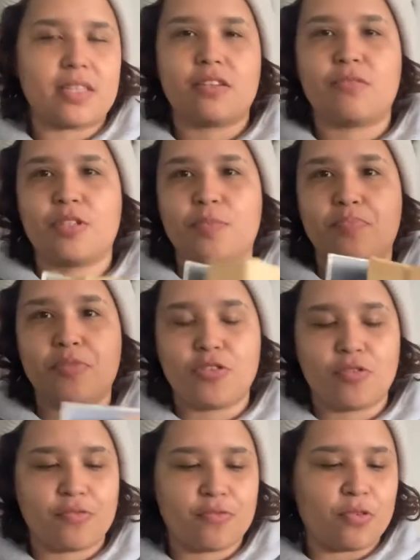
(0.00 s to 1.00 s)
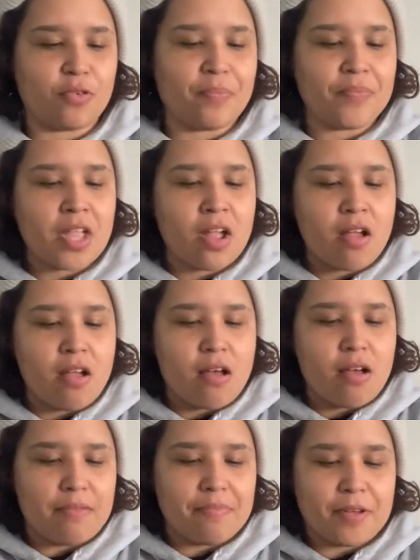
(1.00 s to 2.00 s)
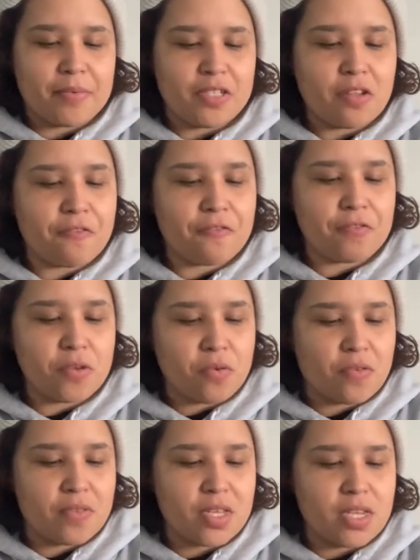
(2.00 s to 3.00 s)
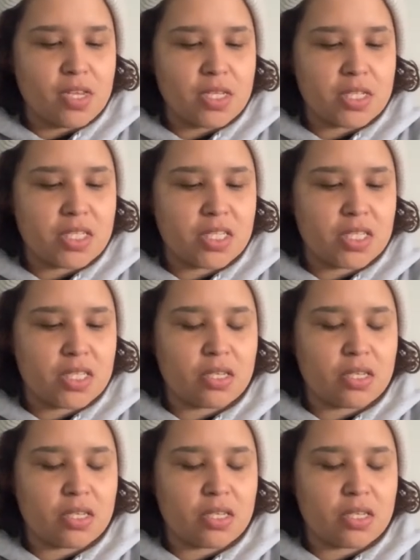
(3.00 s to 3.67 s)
I thought it was beautiful. There was a few of these